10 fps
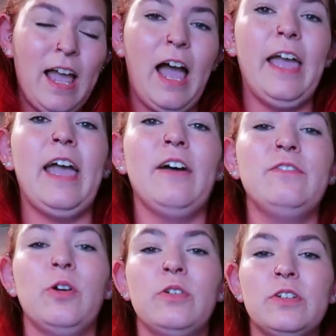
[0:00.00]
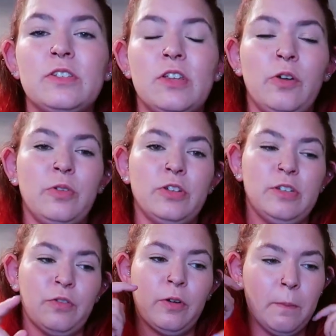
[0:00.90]
I have noticed, though, the
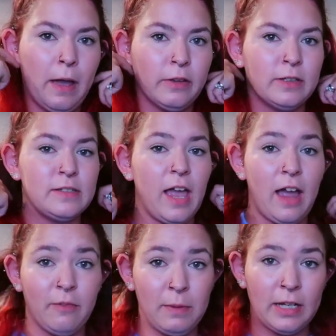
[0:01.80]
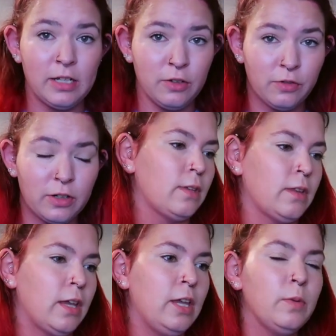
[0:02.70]
different pellets have made a difference. Like,
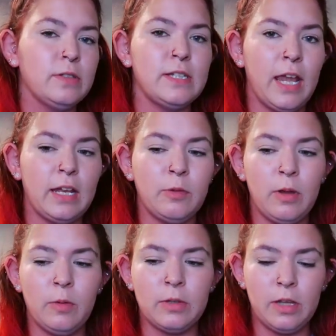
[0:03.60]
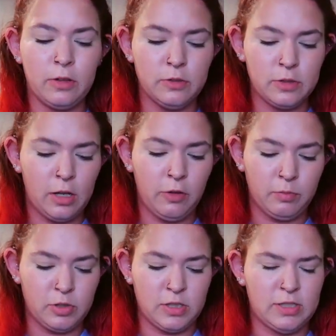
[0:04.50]
he was gaining weight with the other stuff, but
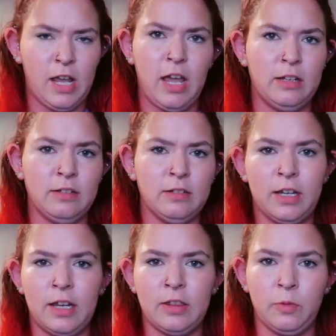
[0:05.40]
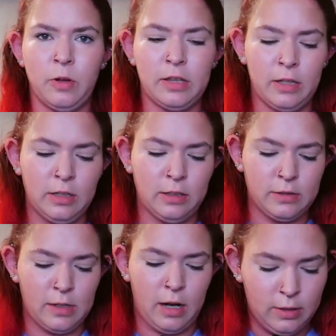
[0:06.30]
just not, like, at the rate that he is
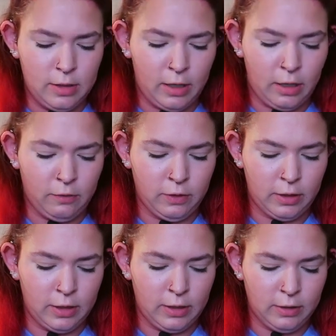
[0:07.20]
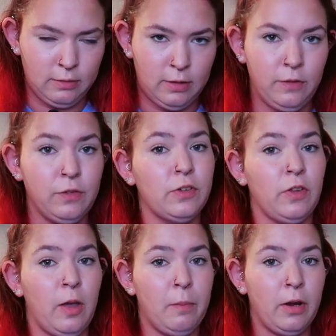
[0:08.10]
now. And I feel like he feels a
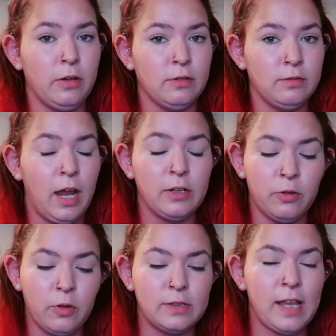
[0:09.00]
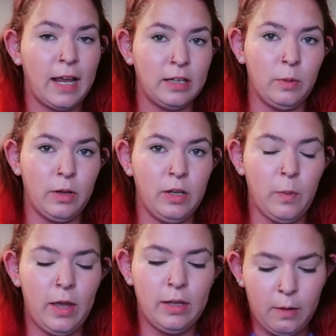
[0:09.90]
lot better. I don't know exactly what he
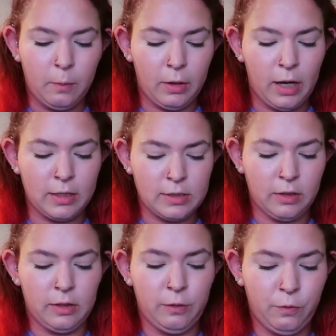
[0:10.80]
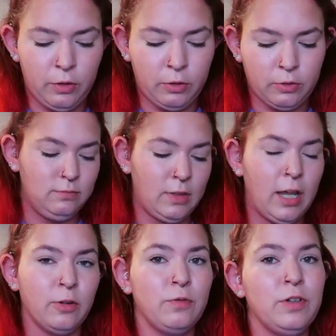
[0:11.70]
weighs, but I can tell that I
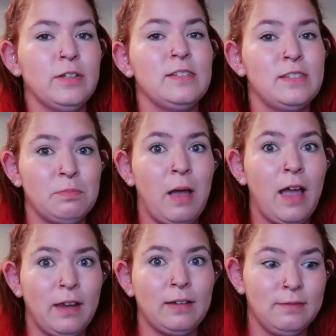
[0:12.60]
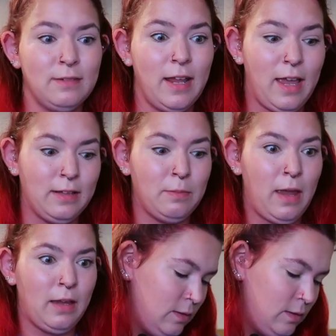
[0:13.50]
don't feel his spine as bad.